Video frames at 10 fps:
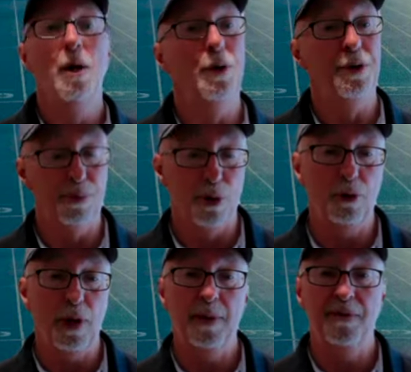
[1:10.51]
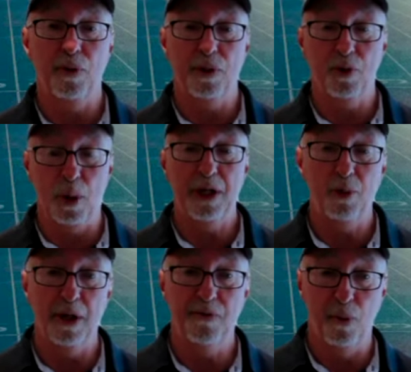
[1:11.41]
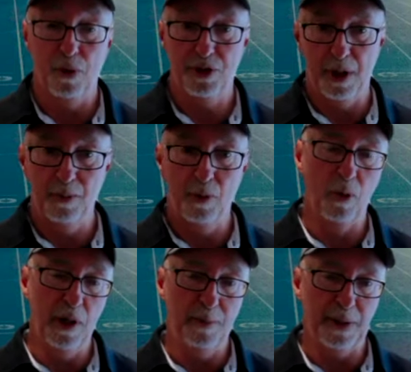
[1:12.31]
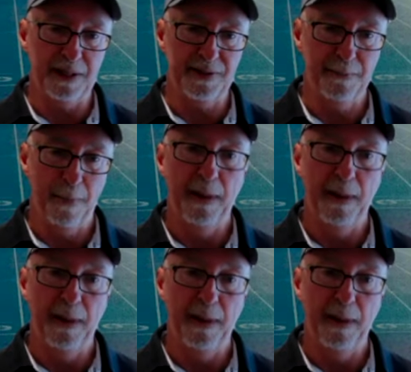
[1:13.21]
with the programming for the 2024 Summer Olympics